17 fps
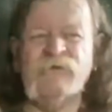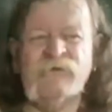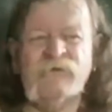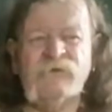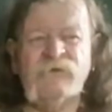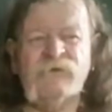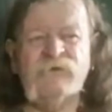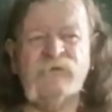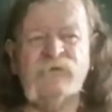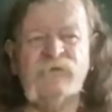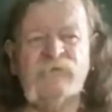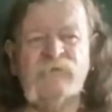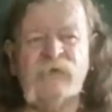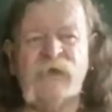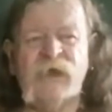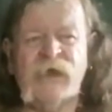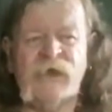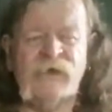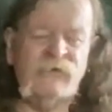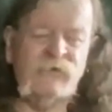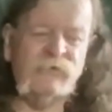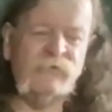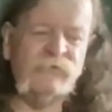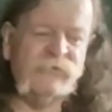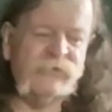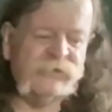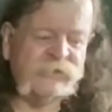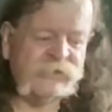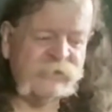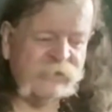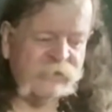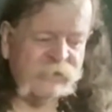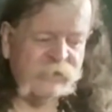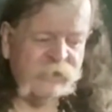you could be hanged
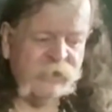obviously,